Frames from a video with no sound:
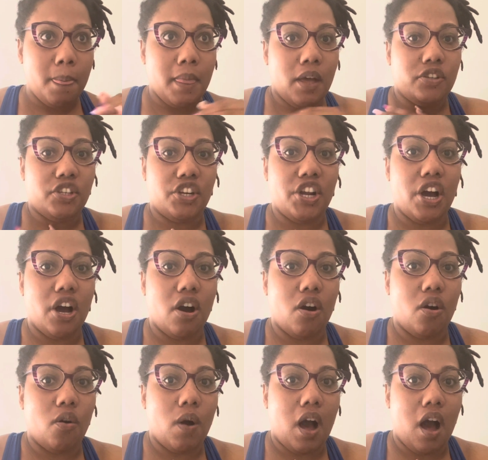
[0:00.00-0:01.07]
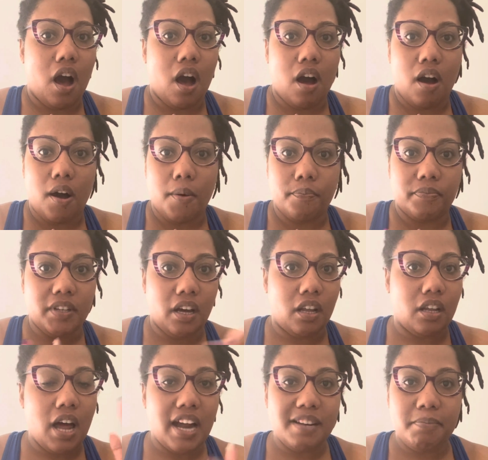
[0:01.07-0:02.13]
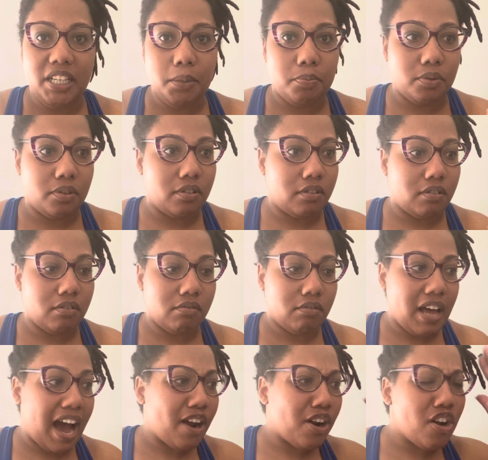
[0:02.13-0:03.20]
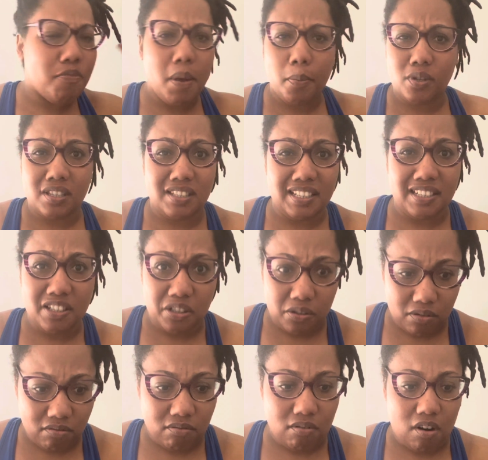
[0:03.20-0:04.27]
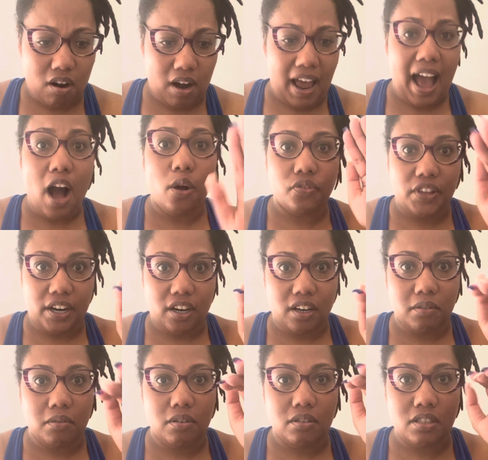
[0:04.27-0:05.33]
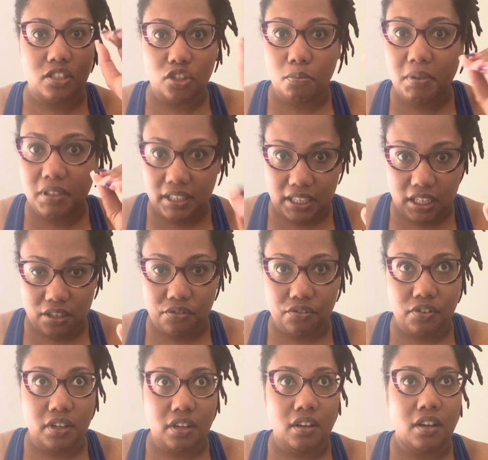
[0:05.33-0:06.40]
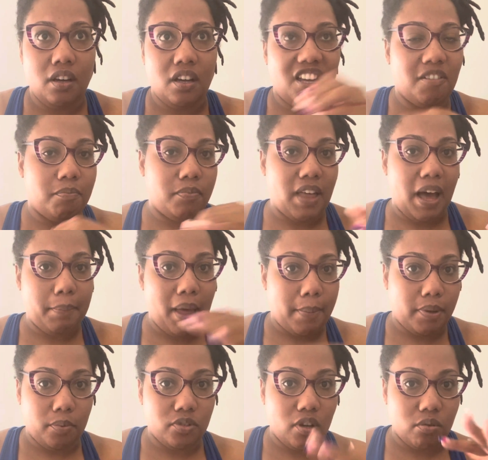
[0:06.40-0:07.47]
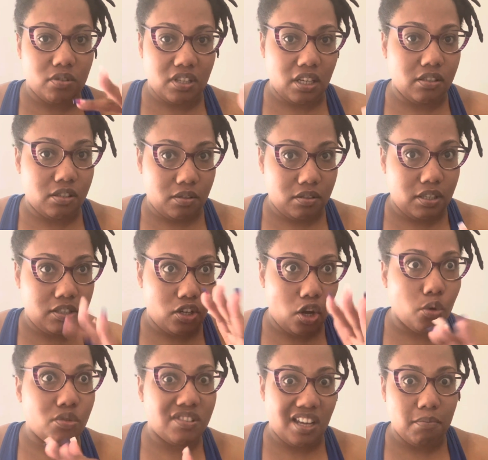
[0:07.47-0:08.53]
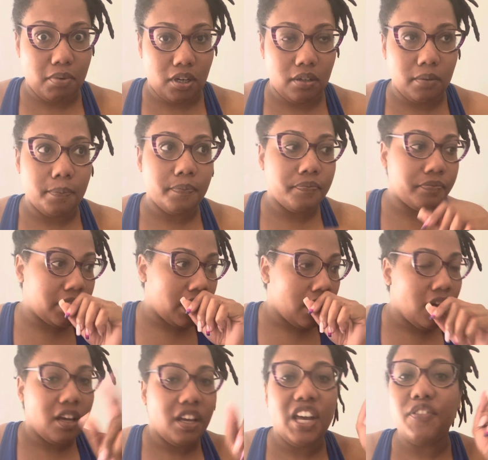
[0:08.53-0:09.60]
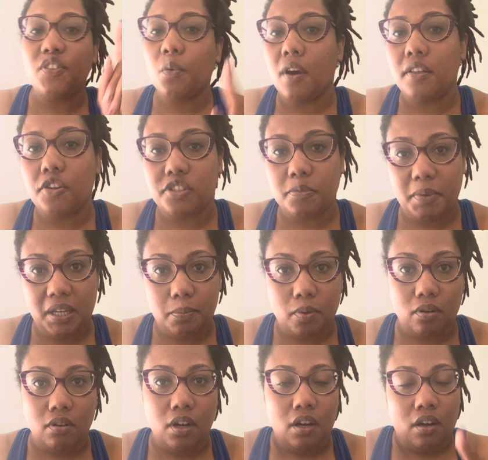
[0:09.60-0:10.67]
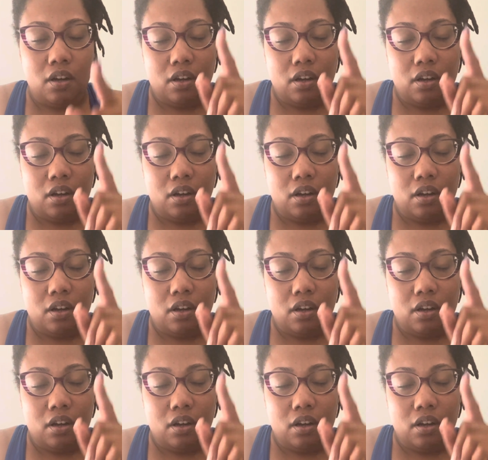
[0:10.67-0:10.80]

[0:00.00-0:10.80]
you know, a lot of people, I don't know if people still out there still believe that Black people don't sunburn. If you're one of those people,